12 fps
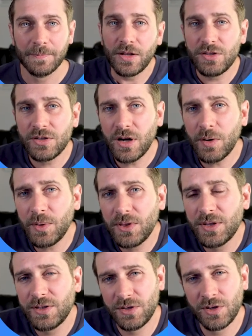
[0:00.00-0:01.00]
Let's start with
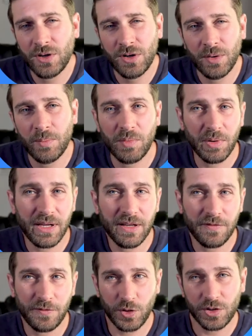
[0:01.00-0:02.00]
this term
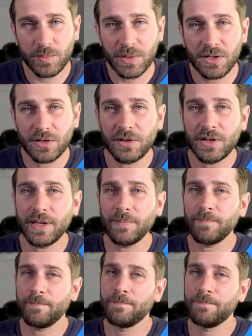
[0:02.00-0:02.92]
reinforcement learning.